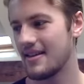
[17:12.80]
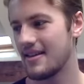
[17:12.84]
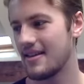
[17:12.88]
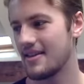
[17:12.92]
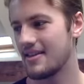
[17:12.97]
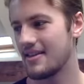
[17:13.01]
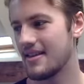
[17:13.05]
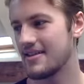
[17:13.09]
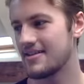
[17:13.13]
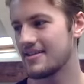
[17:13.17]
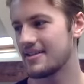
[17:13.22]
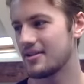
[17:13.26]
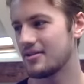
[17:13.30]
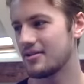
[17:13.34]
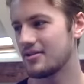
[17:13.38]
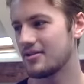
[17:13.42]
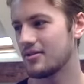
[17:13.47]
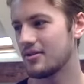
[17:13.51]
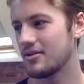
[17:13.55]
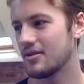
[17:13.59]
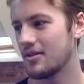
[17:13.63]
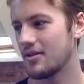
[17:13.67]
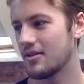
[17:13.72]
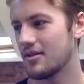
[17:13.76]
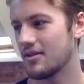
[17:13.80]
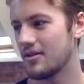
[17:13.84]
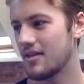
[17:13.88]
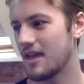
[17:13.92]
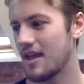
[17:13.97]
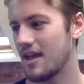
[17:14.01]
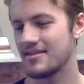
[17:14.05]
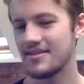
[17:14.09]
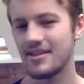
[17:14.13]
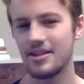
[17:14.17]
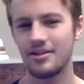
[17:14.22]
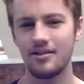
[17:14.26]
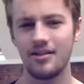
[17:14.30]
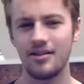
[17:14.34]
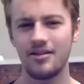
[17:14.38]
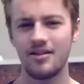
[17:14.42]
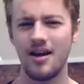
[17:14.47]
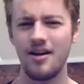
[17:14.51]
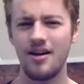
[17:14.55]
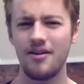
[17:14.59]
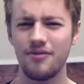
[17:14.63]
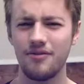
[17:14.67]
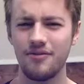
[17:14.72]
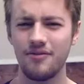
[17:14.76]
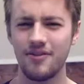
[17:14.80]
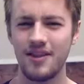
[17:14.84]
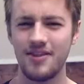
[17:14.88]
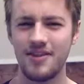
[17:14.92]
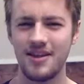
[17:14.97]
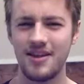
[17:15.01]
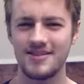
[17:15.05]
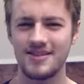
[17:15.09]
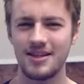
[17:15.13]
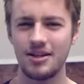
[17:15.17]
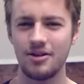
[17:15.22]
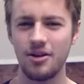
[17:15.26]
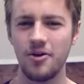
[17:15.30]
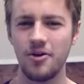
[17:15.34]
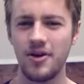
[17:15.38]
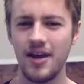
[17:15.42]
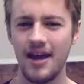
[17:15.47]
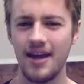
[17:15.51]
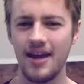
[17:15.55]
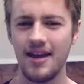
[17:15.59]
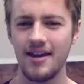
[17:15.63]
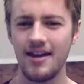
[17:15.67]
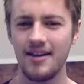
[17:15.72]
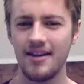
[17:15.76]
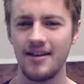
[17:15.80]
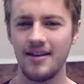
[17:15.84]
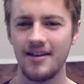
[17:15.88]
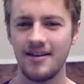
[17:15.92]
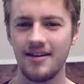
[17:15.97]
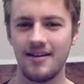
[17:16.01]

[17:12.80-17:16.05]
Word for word: They're still enough, that they're still okay.